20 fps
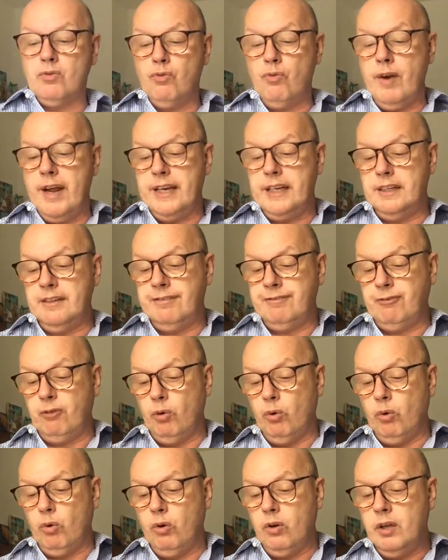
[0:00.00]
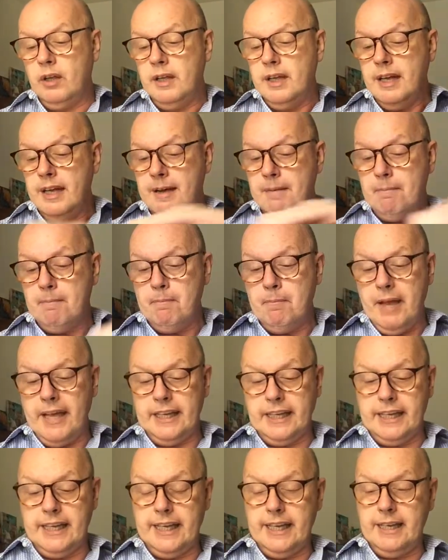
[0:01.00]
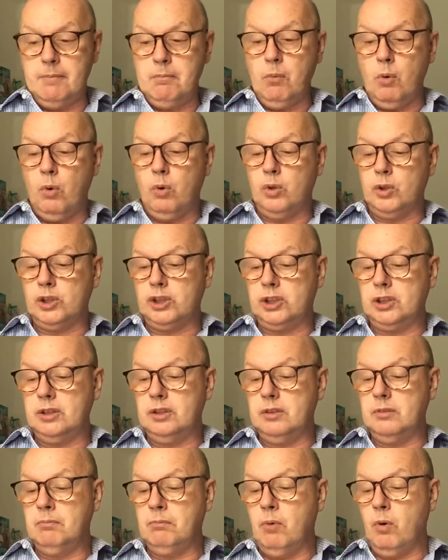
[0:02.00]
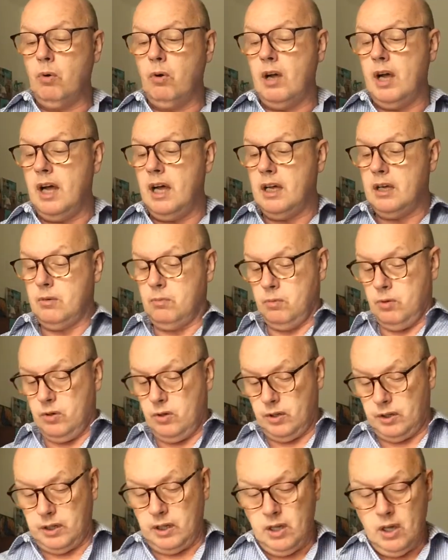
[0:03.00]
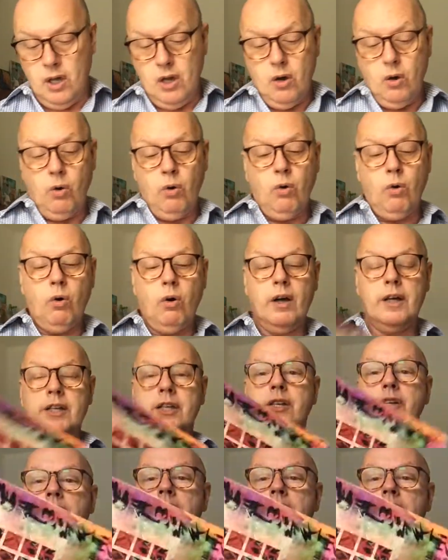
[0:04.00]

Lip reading: ready for making more artwork. Or as you